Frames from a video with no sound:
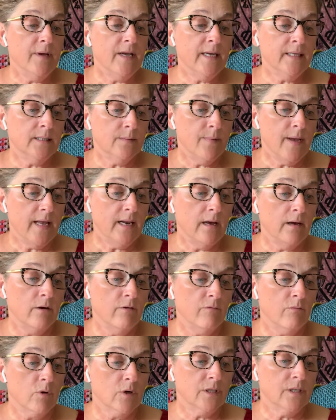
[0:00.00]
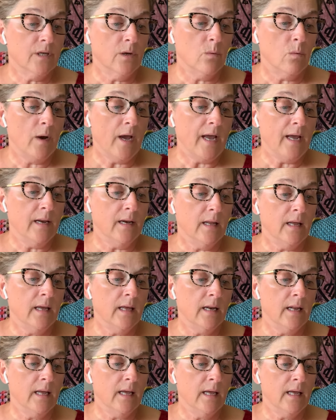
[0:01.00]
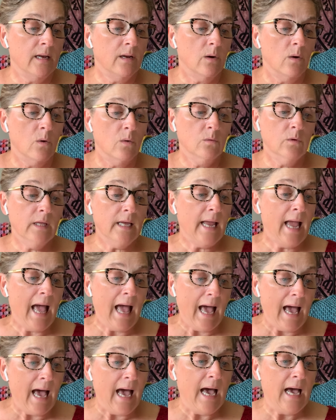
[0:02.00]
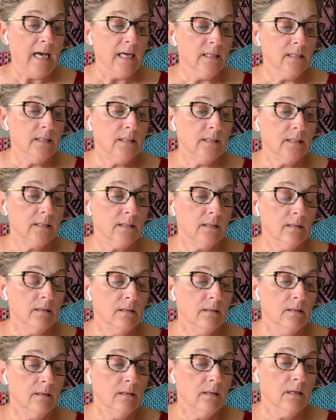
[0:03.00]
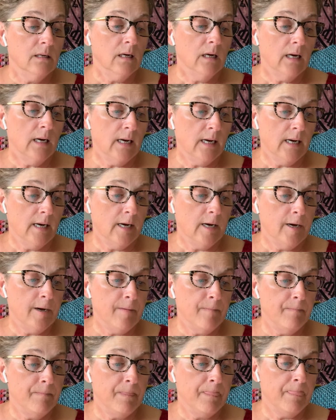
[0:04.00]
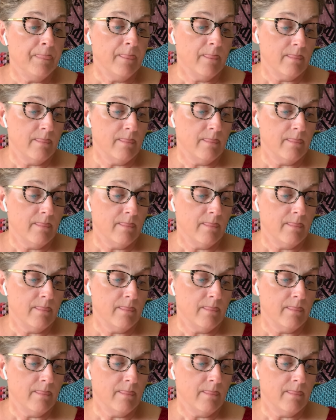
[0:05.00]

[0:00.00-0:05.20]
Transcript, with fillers: it's made out of worsted weight and it only has, um,